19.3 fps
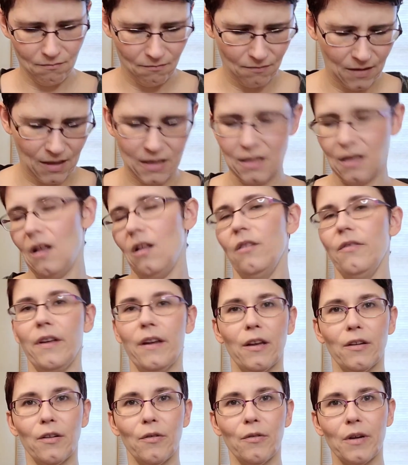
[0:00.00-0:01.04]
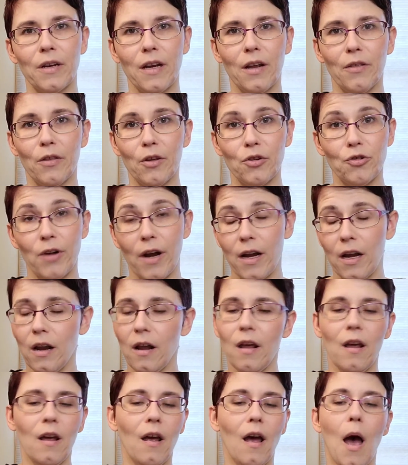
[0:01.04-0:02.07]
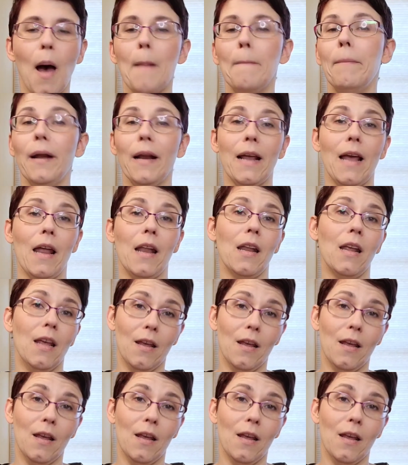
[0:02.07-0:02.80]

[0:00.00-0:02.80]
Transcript: dissolving and going down the drain. But again,